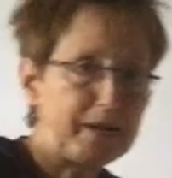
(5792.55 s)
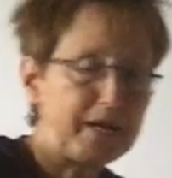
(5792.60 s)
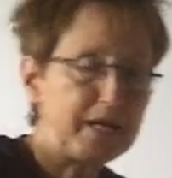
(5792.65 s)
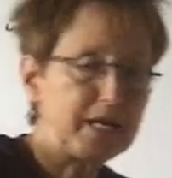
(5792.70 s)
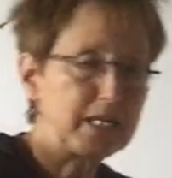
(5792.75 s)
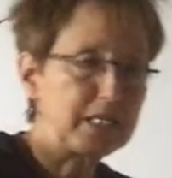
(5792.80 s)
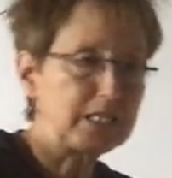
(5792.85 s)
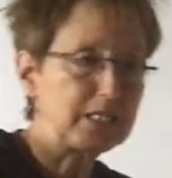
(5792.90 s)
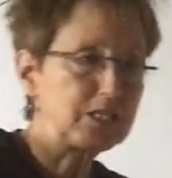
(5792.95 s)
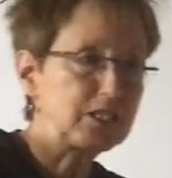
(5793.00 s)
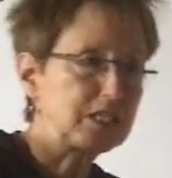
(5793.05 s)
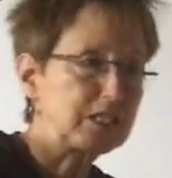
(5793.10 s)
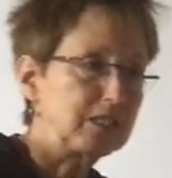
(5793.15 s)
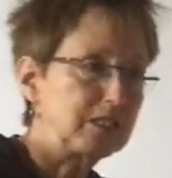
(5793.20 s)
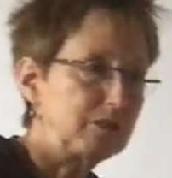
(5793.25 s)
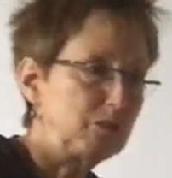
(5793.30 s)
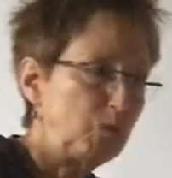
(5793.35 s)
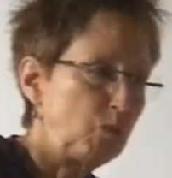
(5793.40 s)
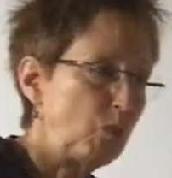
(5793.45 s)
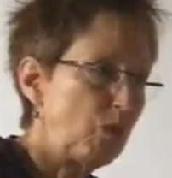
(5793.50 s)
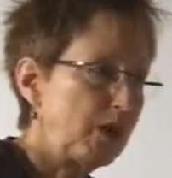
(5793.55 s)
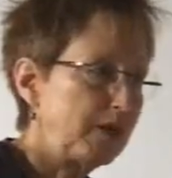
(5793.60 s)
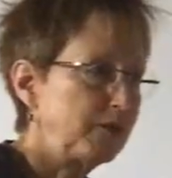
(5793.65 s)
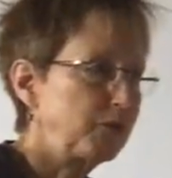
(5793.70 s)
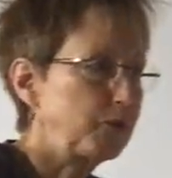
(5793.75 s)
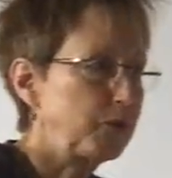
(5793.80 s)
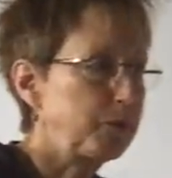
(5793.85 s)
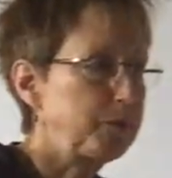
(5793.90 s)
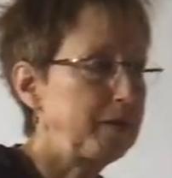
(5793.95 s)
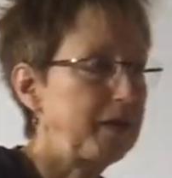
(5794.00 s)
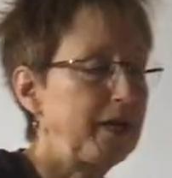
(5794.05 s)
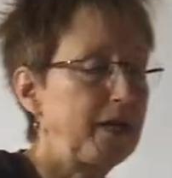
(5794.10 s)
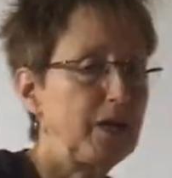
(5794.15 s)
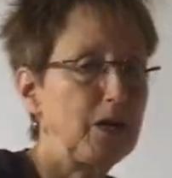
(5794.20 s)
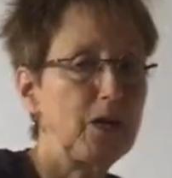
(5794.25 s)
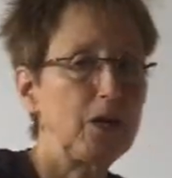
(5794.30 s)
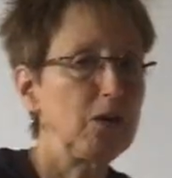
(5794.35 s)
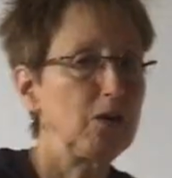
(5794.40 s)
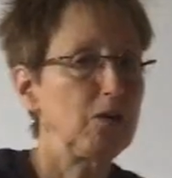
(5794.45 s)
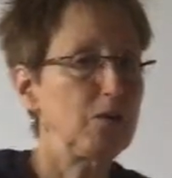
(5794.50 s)
pairs, 1 ordered
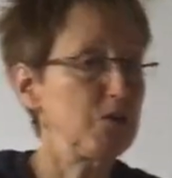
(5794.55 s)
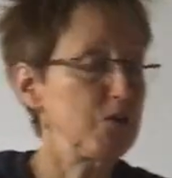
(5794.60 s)
pair,